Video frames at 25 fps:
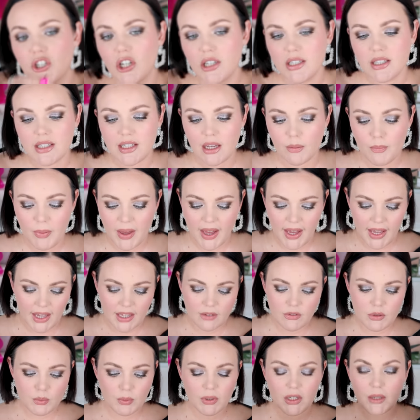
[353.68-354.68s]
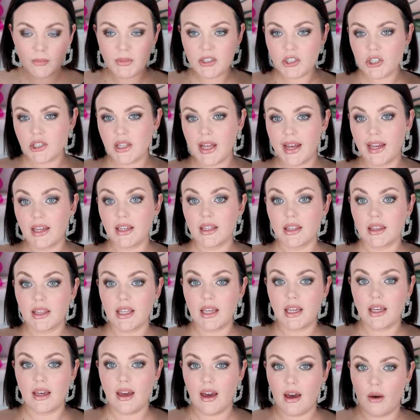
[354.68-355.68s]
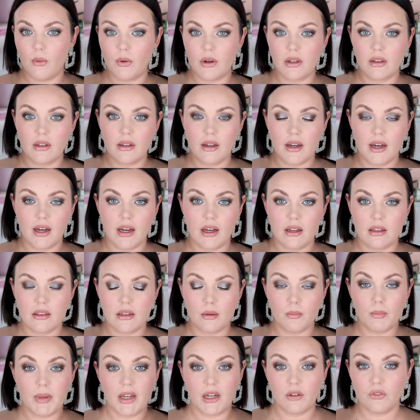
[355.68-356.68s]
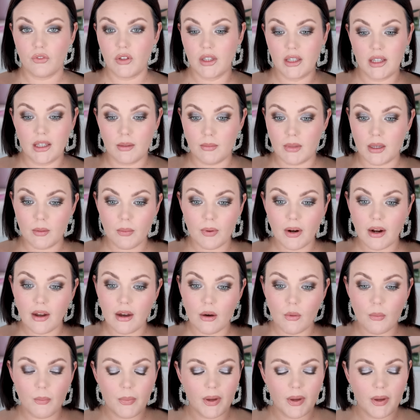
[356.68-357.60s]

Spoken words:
just, it behaves pretty much like the Benefit Gimme Brow,